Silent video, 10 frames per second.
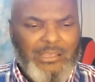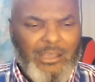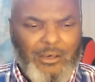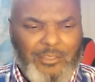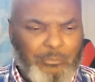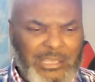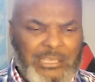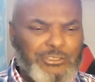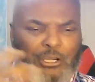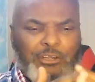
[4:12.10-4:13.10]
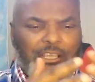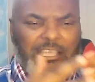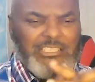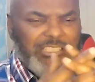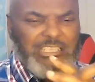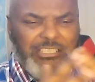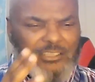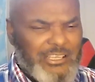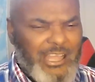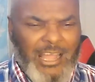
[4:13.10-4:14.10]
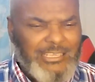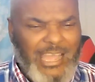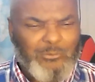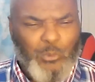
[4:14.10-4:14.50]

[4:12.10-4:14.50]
Or the men turn against each other. God got